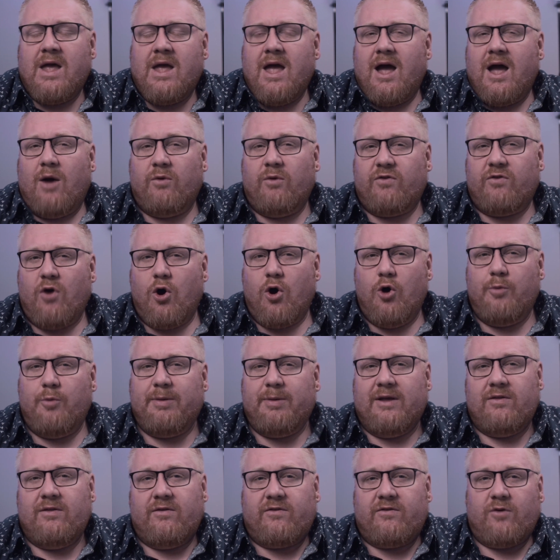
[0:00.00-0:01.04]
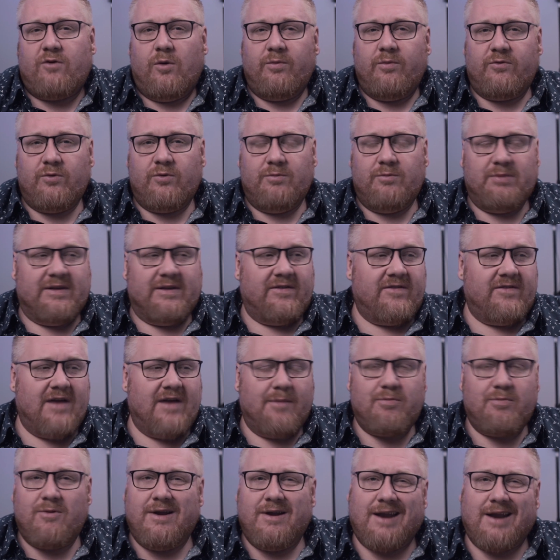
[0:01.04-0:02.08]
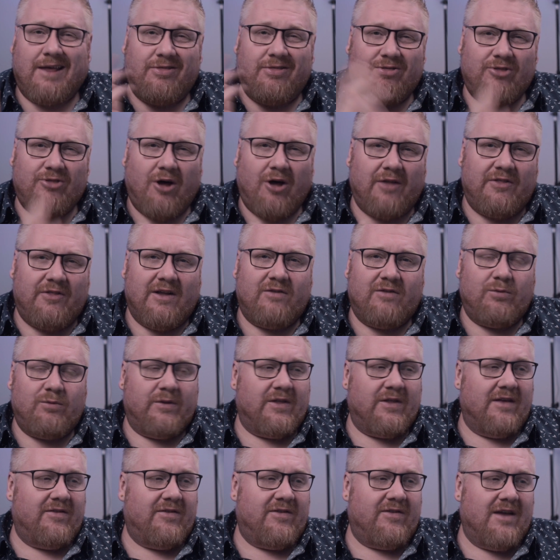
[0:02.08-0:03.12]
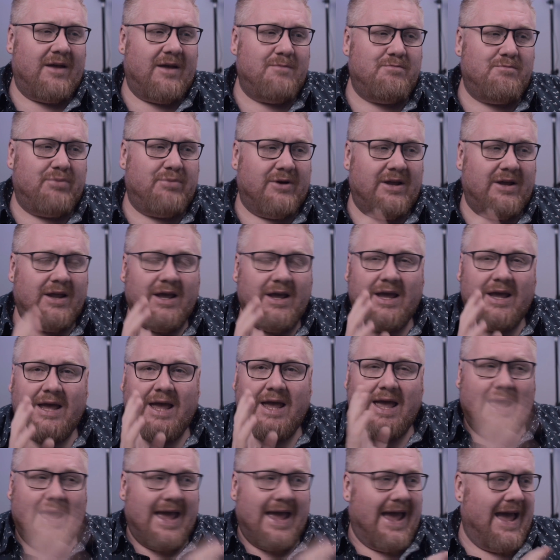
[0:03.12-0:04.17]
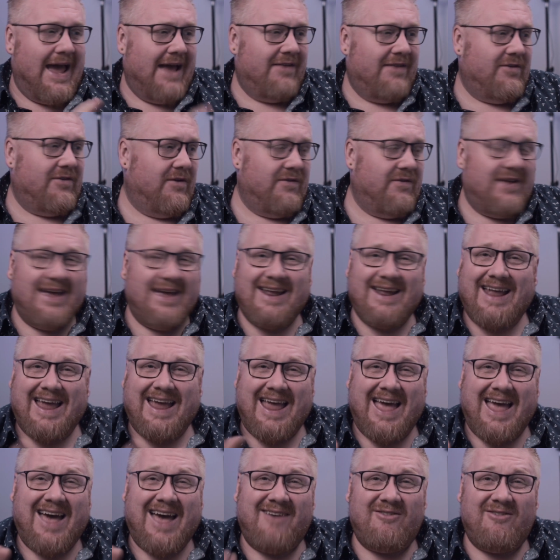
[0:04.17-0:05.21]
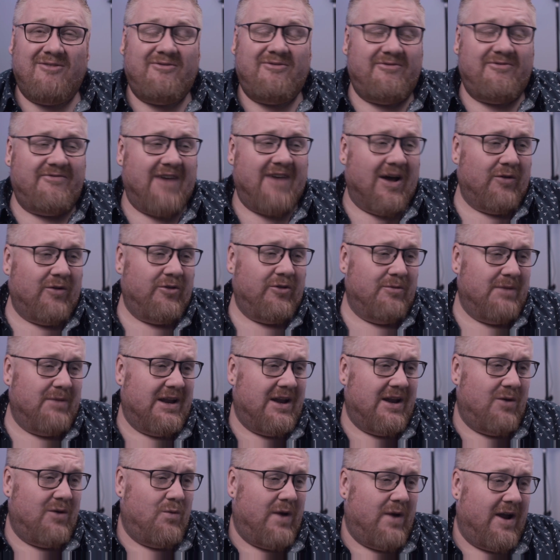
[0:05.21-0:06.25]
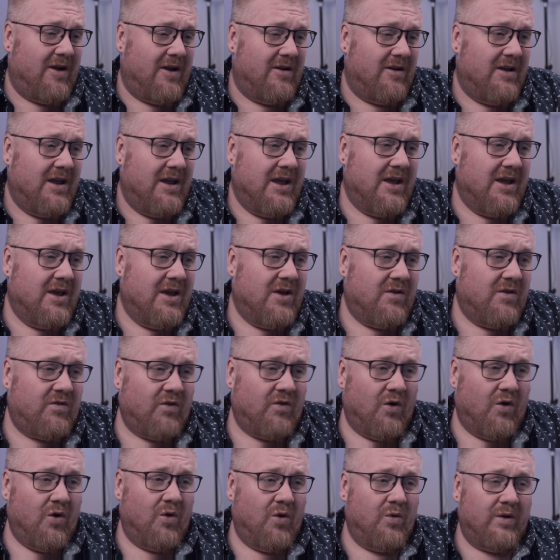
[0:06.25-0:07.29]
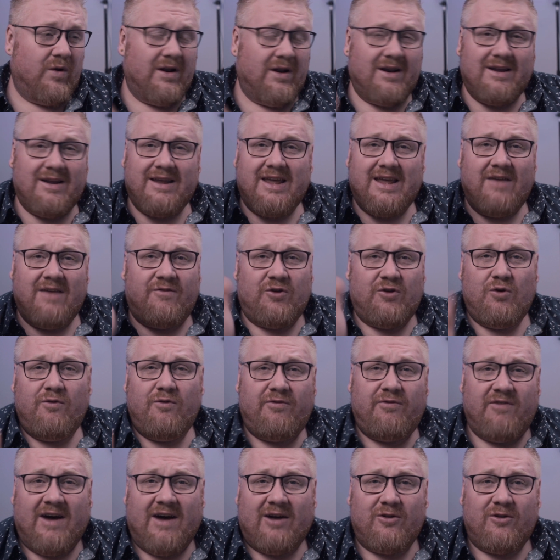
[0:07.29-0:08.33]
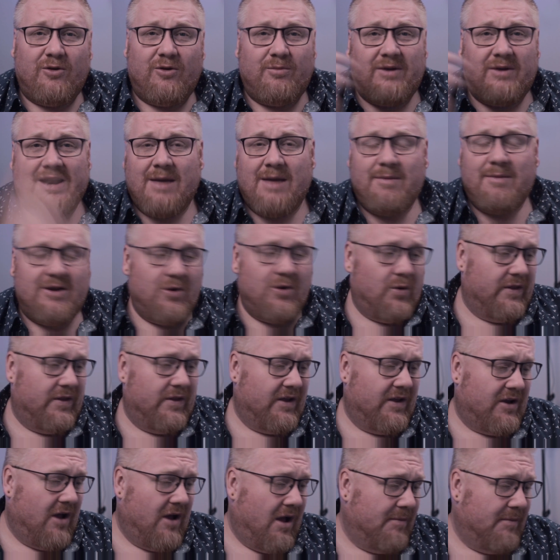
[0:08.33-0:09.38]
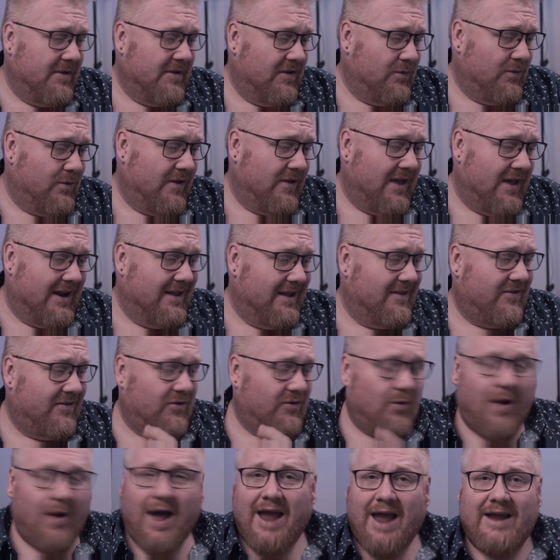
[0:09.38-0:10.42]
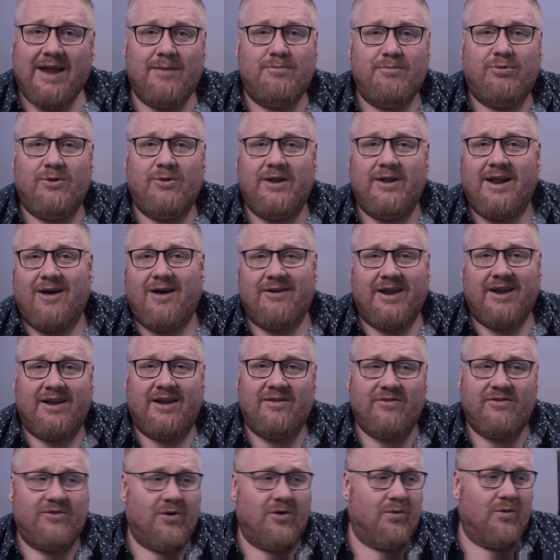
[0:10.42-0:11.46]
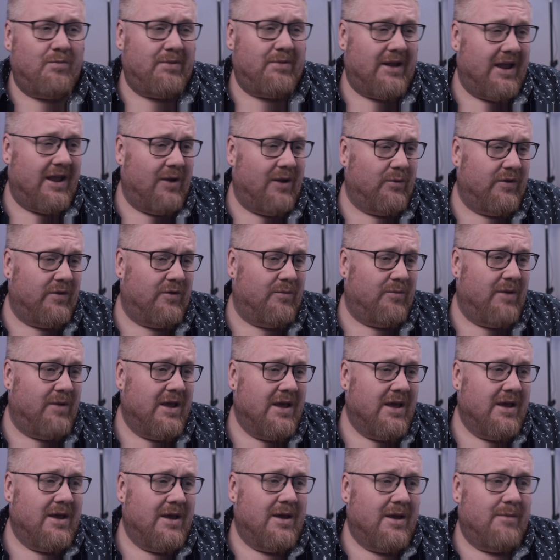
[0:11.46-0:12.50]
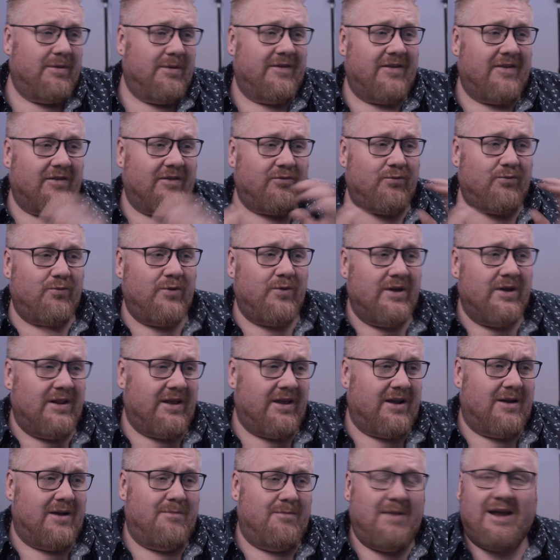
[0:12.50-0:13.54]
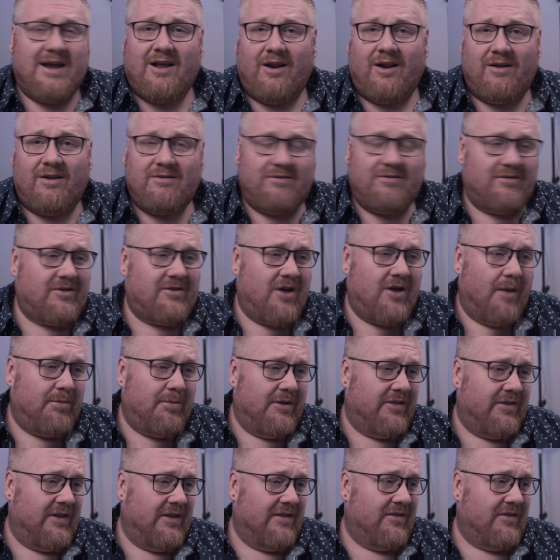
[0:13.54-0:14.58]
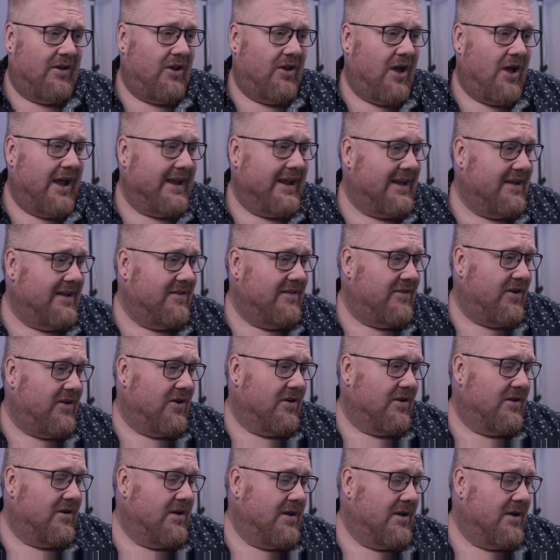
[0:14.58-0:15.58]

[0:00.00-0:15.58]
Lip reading: I was hoping the scopes would be separate, and I thought that's what they said, but as of yet, I haven't found them anywhere. So if you found them, let me know in the comments where that is so I can pull it out and I can start playing with them, because that's really going to make a couple of things a lot easier.